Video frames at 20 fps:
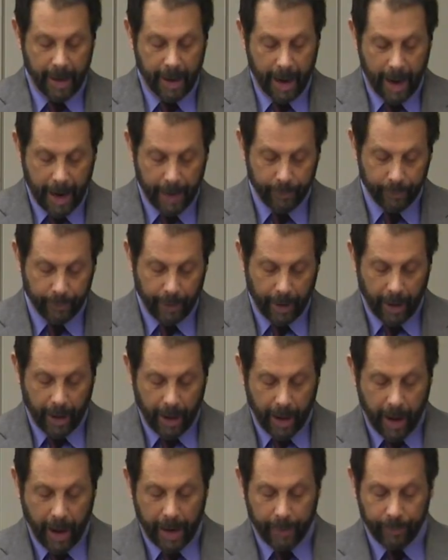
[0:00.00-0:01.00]

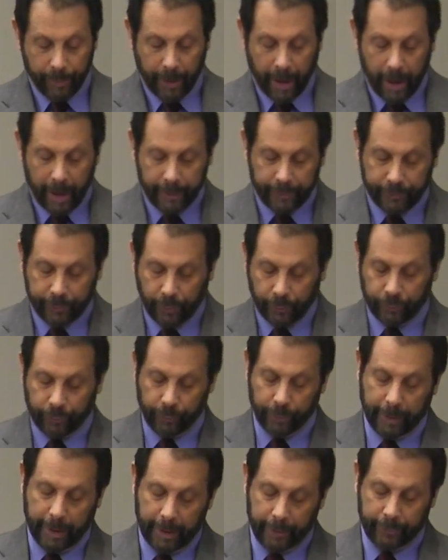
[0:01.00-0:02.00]
hybridized social
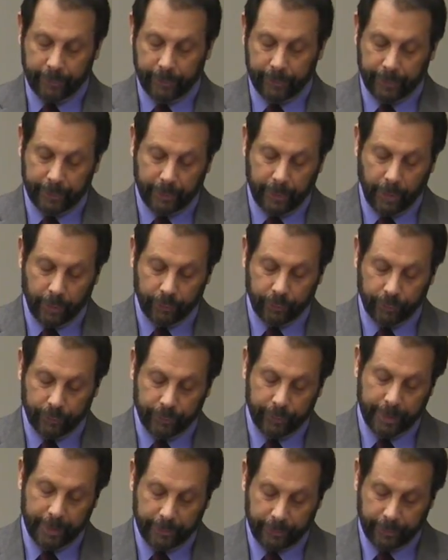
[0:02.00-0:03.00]
relations and cultural
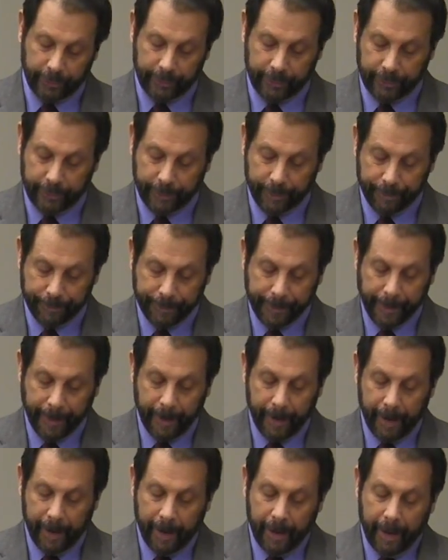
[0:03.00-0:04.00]
traditions,
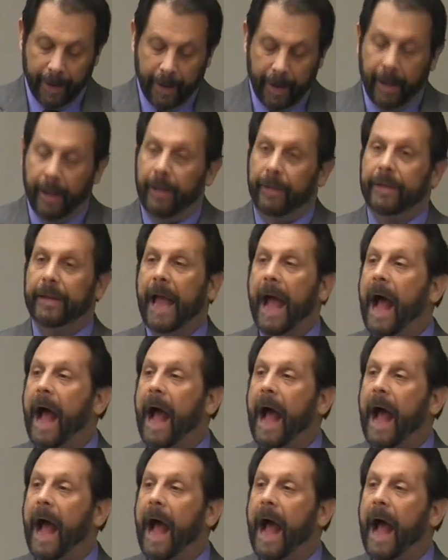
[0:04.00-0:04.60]
the